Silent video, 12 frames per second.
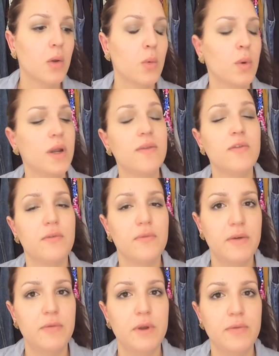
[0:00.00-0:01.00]
What is your
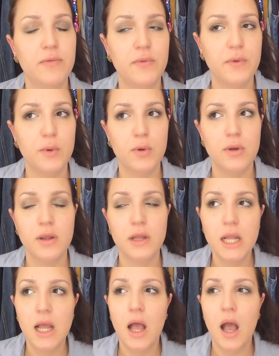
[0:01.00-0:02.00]
favorite food?
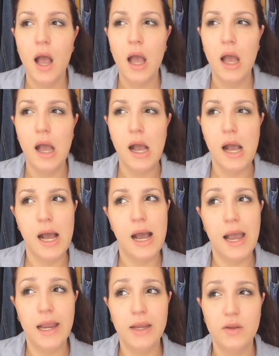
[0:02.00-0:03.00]

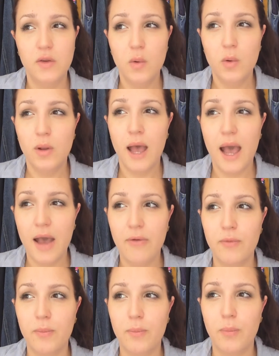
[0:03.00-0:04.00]
I don't have a